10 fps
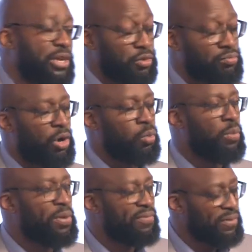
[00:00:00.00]
tomorrow we'll
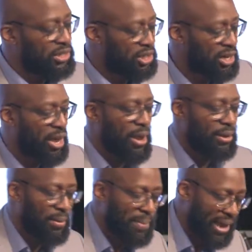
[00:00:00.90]
be finishing
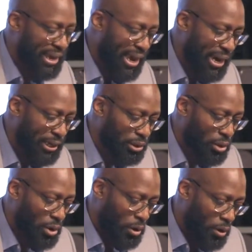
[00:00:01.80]
the back end
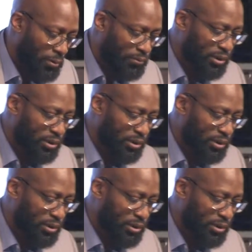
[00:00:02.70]
of the